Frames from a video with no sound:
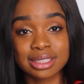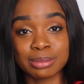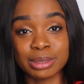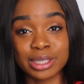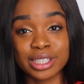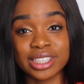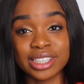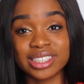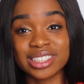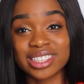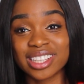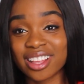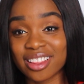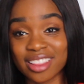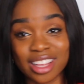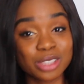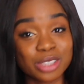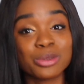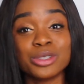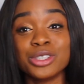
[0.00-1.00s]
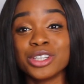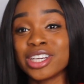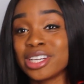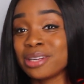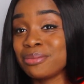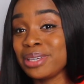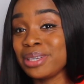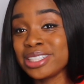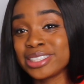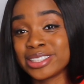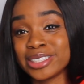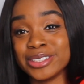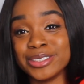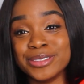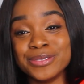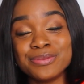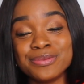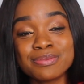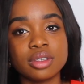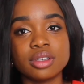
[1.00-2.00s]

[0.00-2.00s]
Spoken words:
because that's what you're going to be soon.